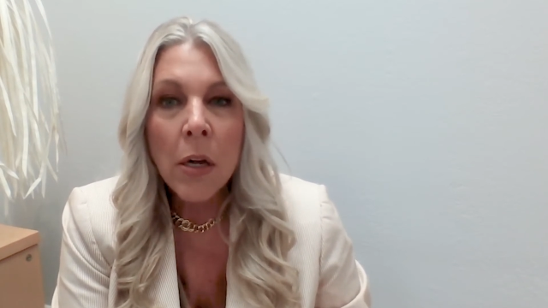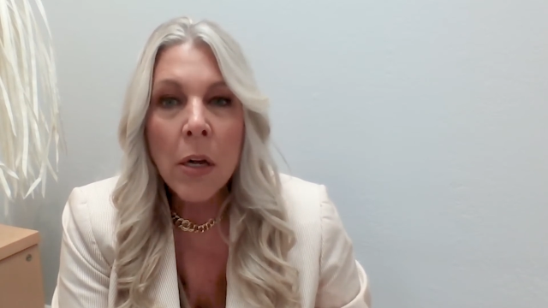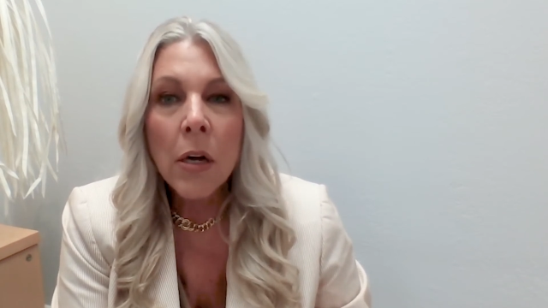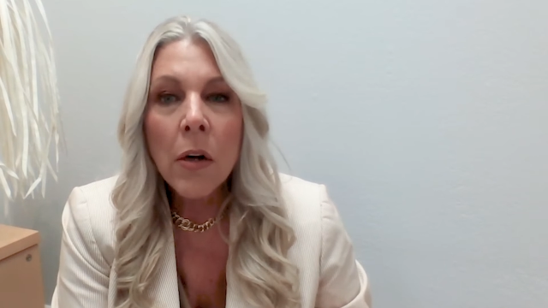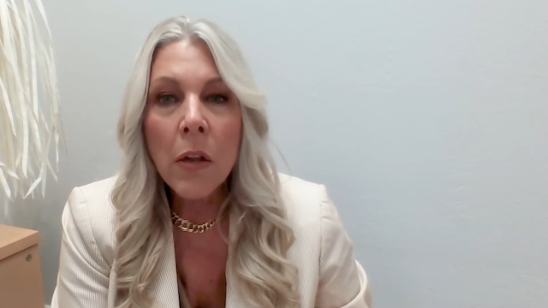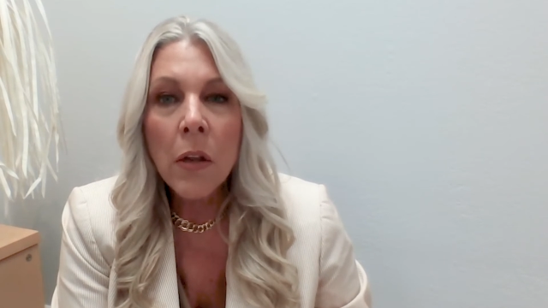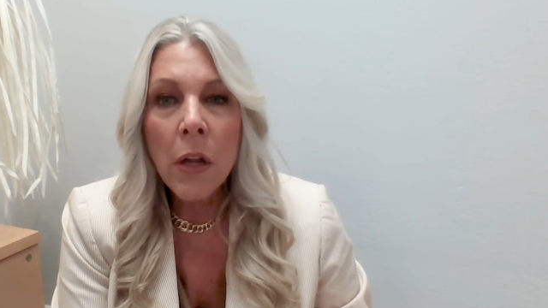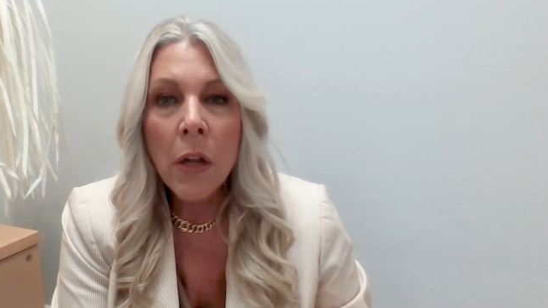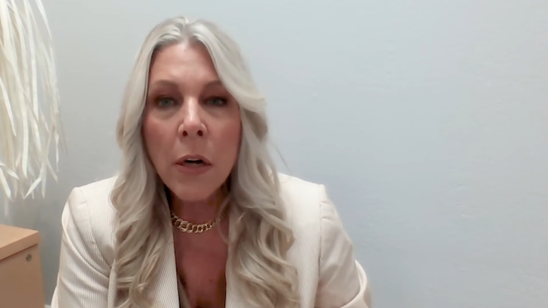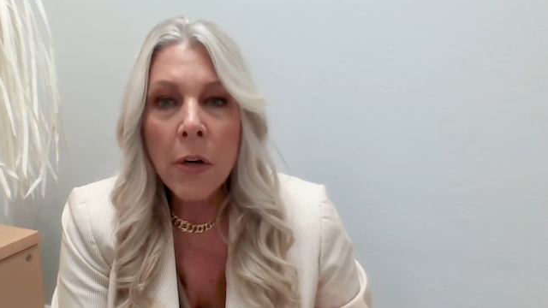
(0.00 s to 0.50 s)

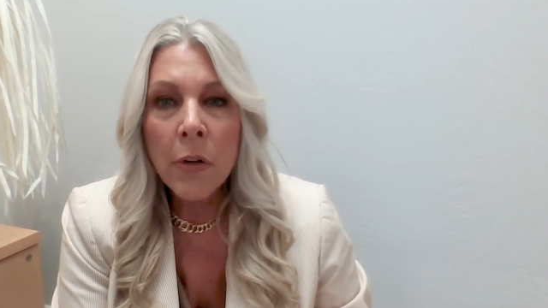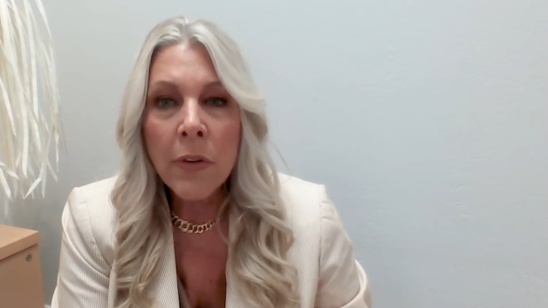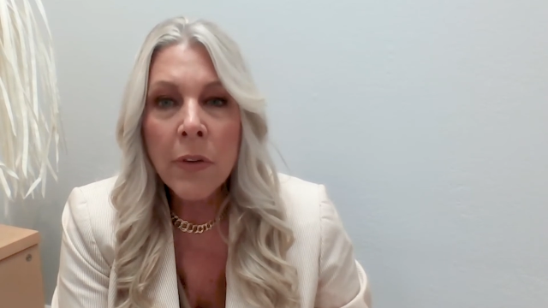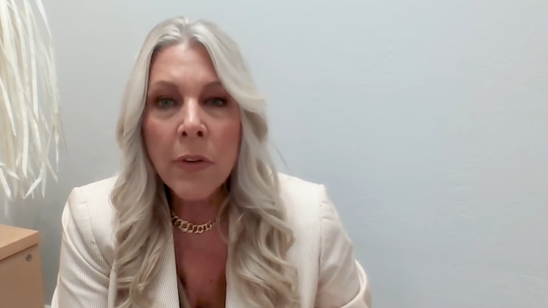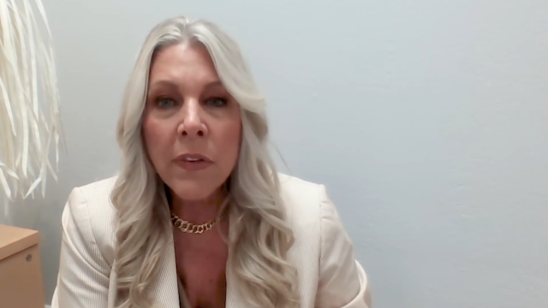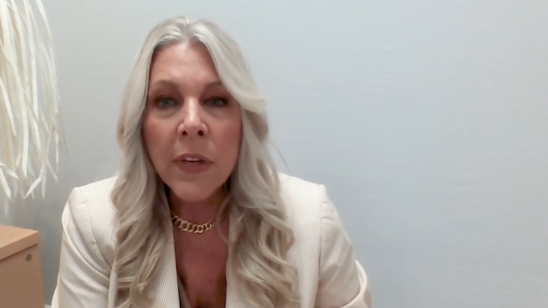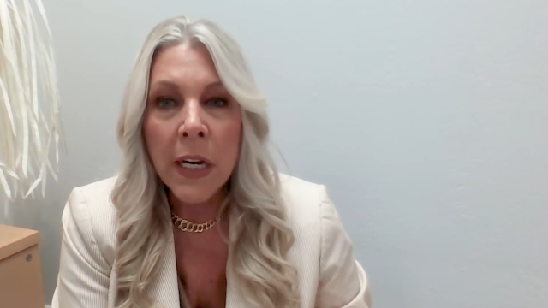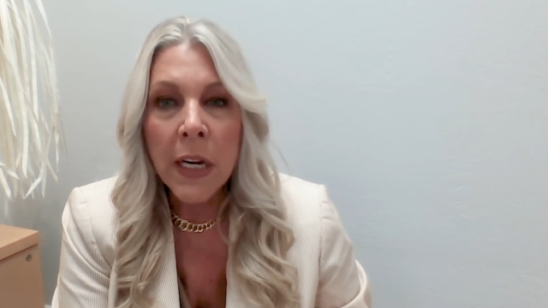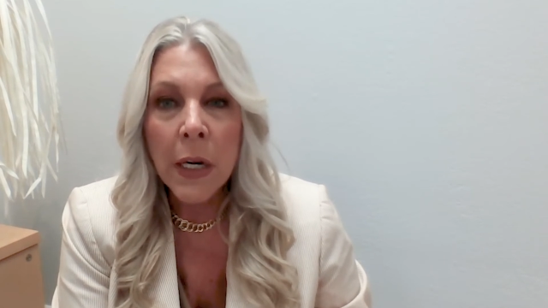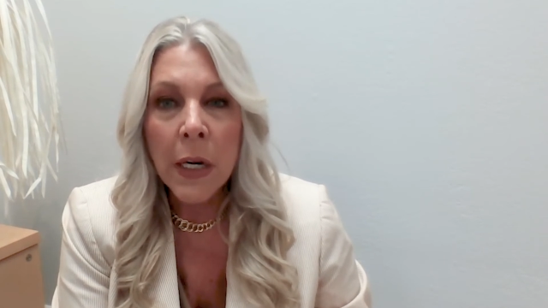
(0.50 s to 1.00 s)

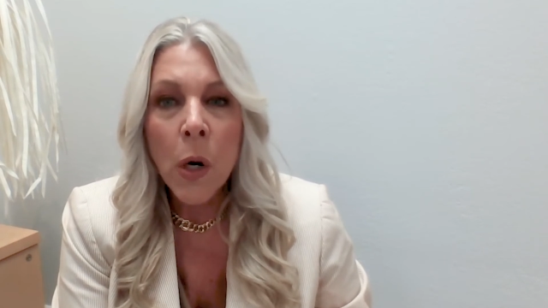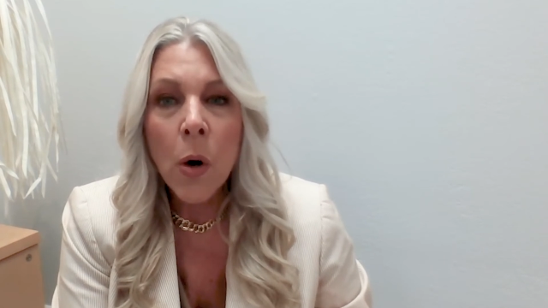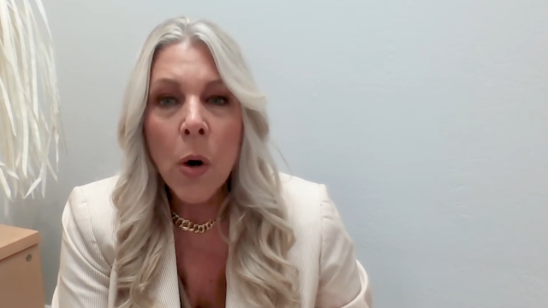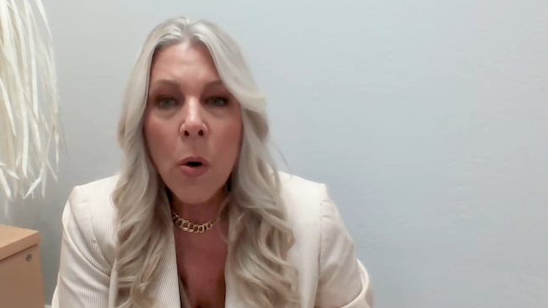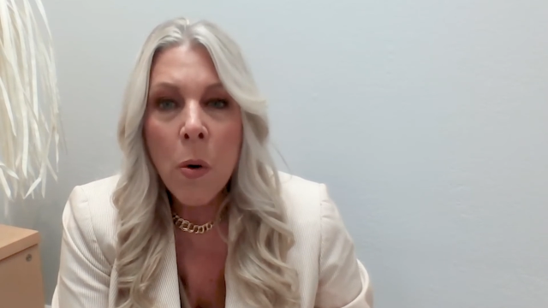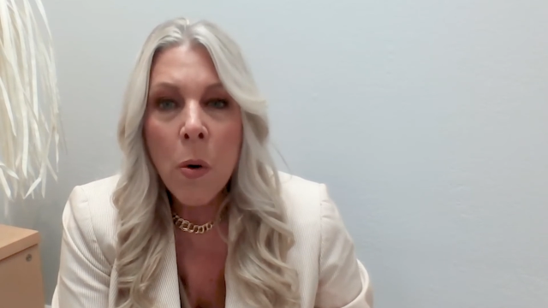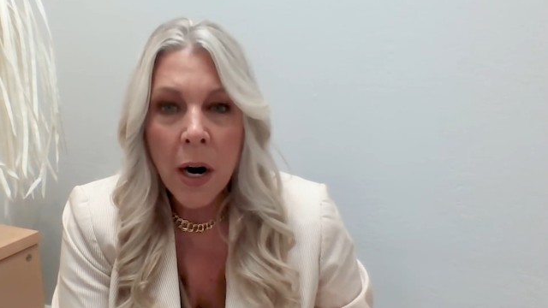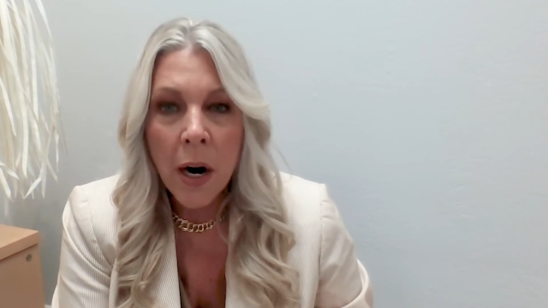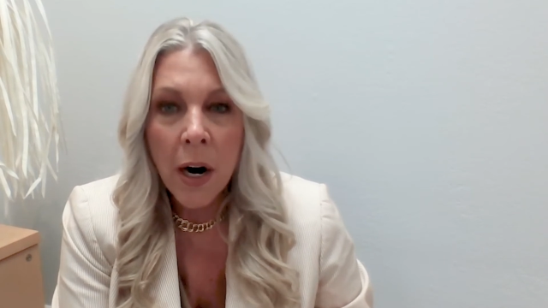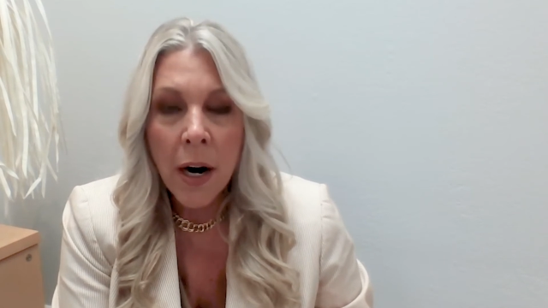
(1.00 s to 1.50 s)
closing
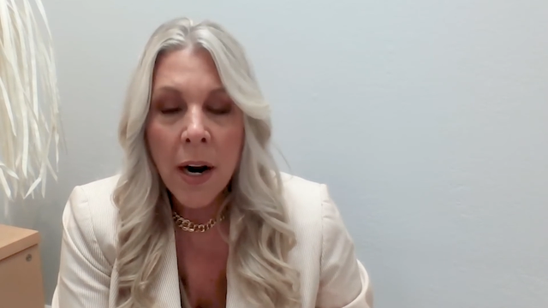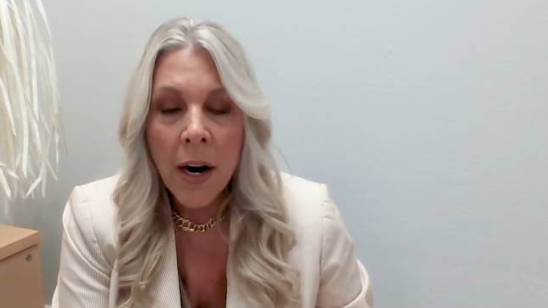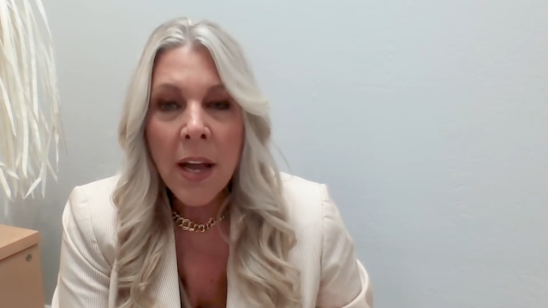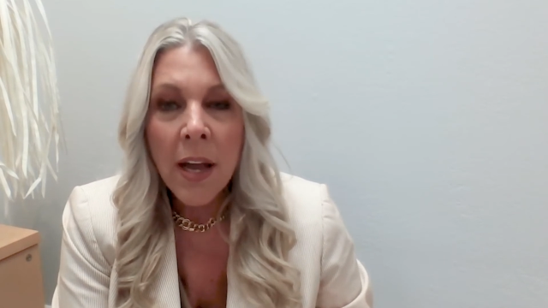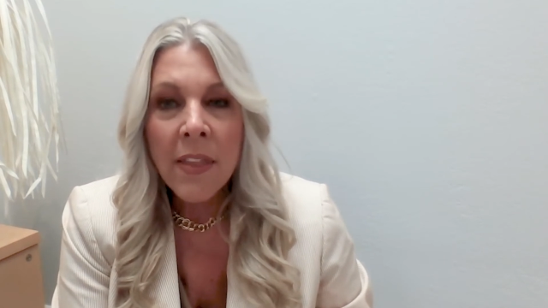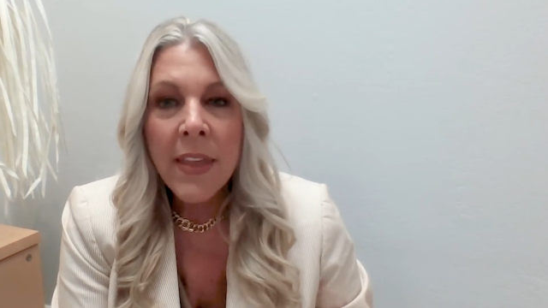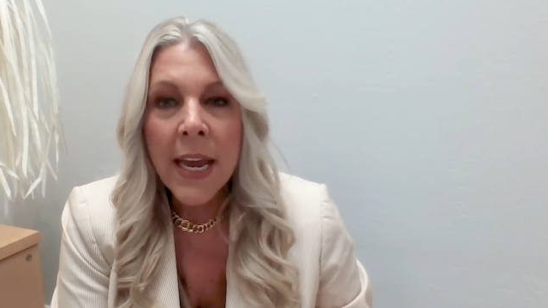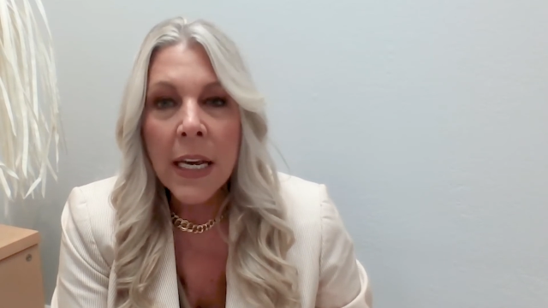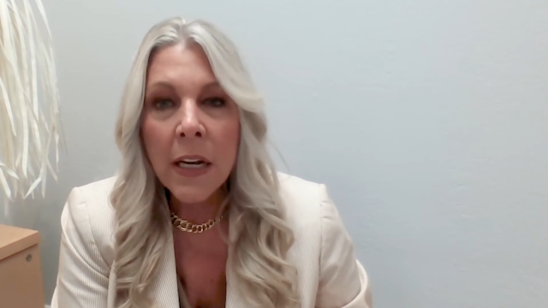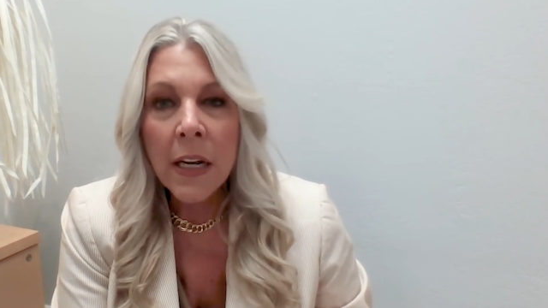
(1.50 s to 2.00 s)
or
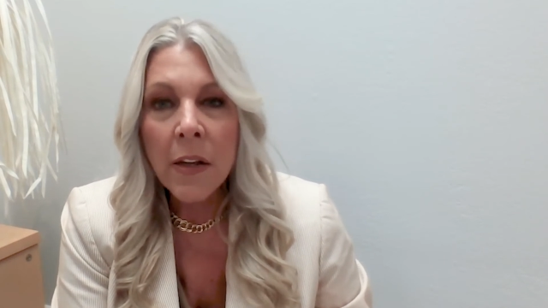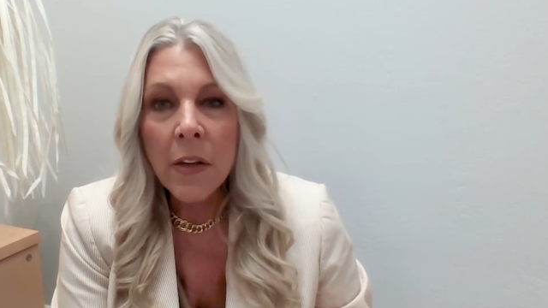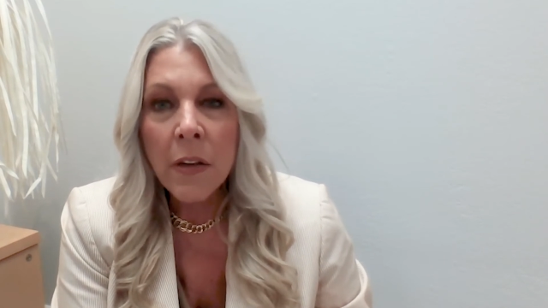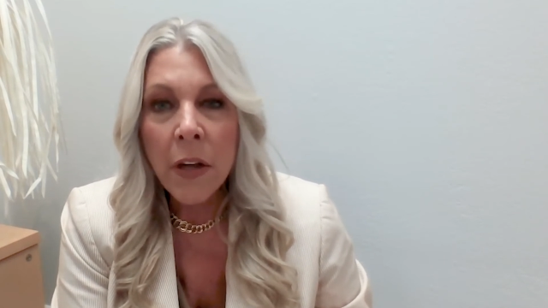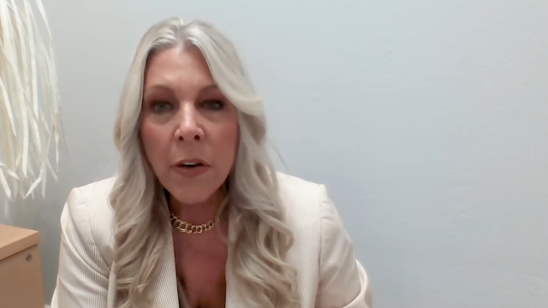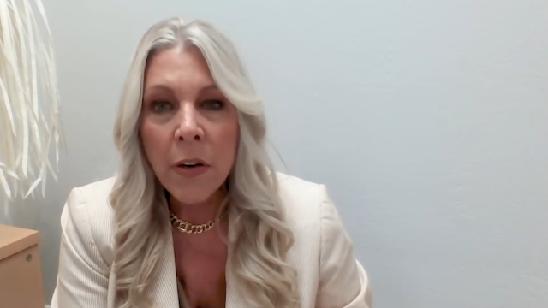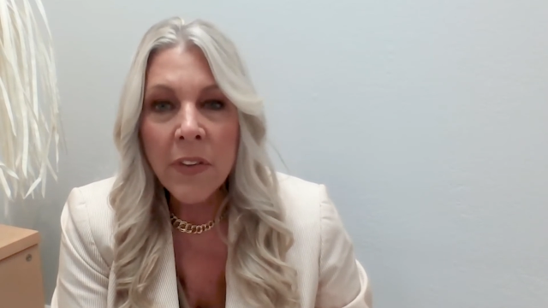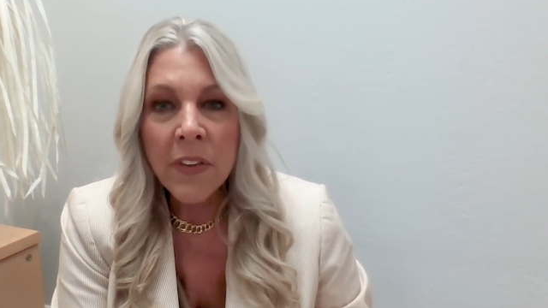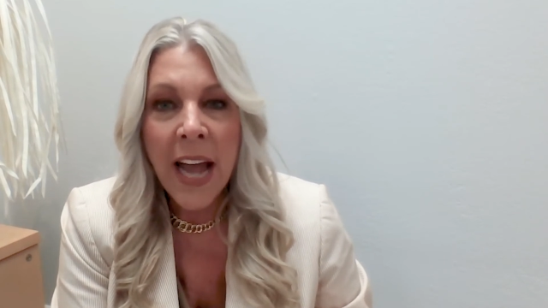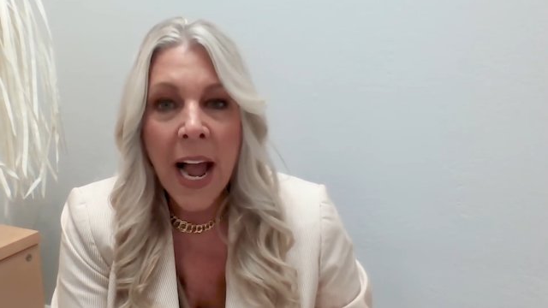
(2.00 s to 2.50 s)
they can
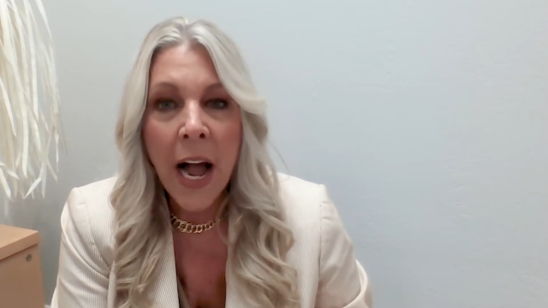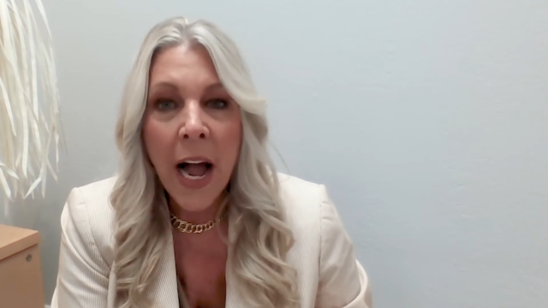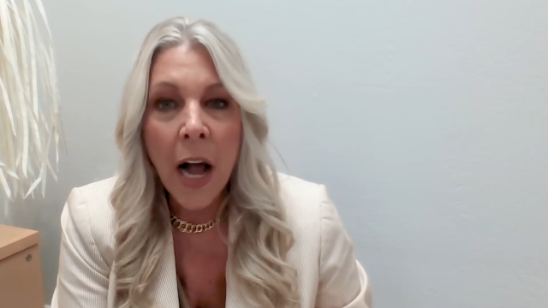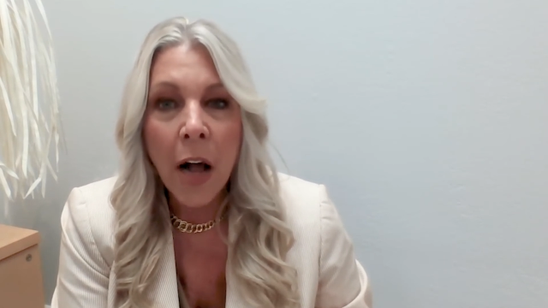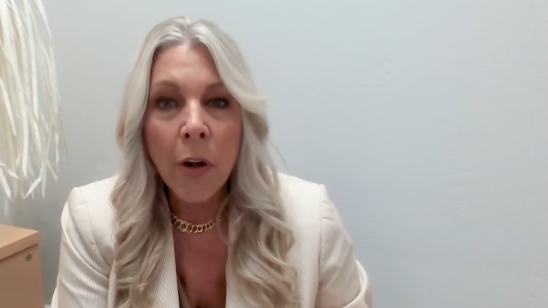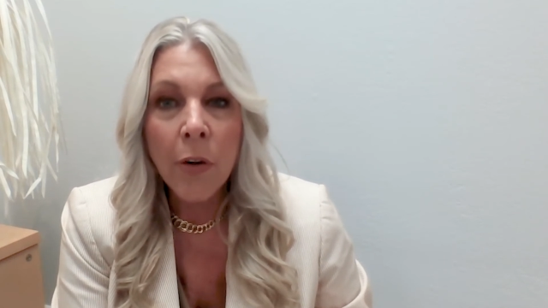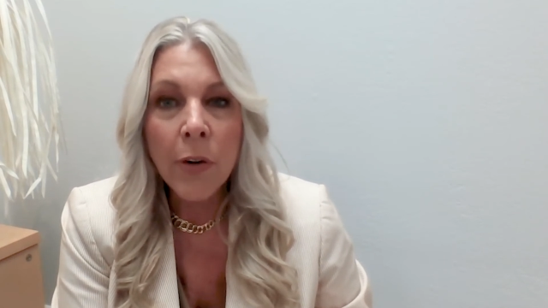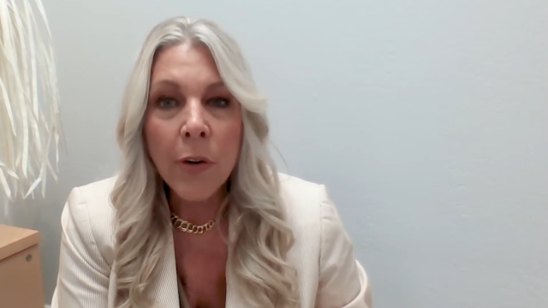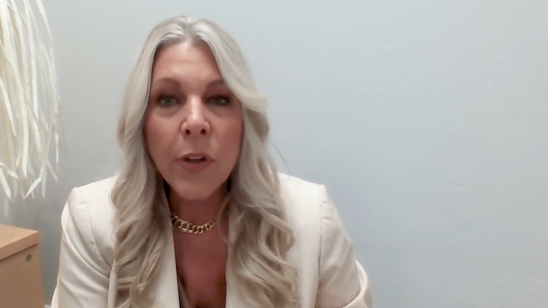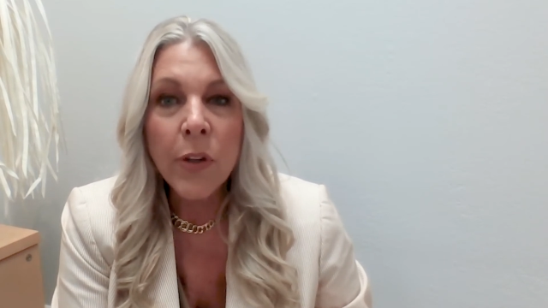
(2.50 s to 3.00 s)
close now.